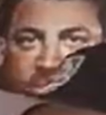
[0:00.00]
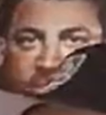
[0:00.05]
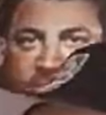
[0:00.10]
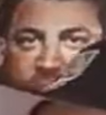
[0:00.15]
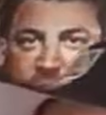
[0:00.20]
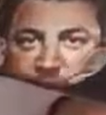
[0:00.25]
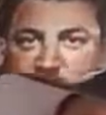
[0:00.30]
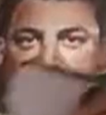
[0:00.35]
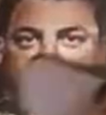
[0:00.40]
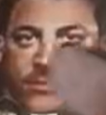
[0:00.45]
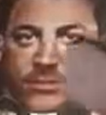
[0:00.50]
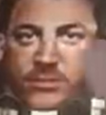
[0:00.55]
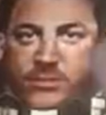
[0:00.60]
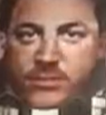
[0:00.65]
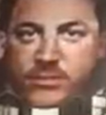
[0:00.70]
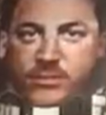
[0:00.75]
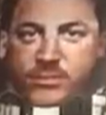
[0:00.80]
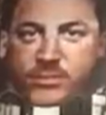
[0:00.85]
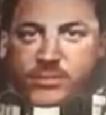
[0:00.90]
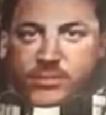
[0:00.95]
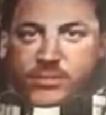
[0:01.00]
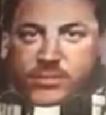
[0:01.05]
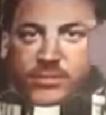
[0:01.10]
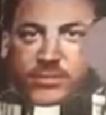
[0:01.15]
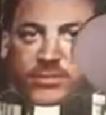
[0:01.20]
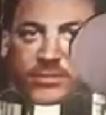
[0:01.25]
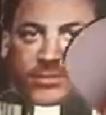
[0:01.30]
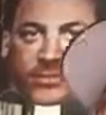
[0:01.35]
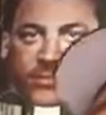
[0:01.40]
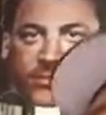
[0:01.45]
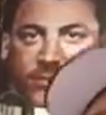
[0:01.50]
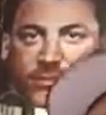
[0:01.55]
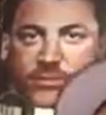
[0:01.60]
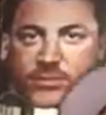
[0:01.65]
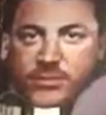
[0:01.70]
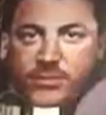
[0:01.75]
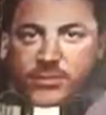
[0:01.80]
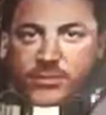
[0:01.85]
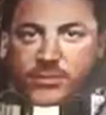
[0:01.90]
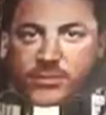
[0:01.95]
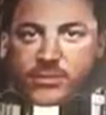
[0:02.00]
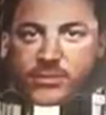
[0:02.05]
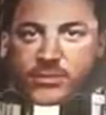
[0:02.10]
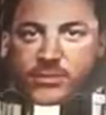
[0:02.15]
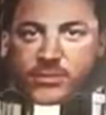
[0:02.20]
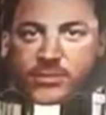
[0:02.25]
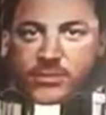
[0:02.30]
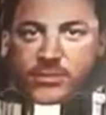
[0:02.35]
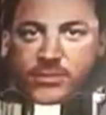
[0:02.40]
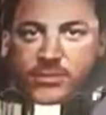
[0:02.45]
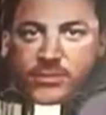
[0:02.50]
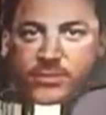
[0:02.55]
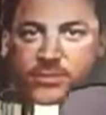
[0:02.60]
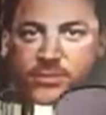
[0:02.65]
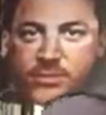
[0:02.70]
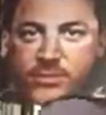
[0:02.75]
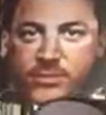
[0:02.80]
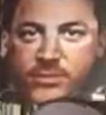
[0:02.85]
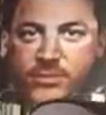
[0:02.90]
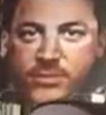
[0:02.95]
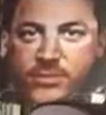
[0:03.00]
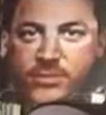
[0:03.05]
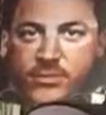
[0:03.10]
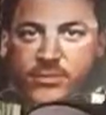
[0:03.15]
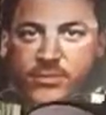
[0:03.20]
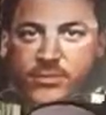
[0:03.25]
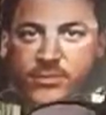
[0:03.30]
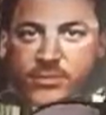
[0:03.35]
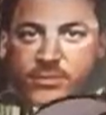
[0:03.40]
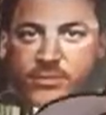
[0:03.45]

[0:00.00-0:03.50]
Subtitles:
This person isn't speaking.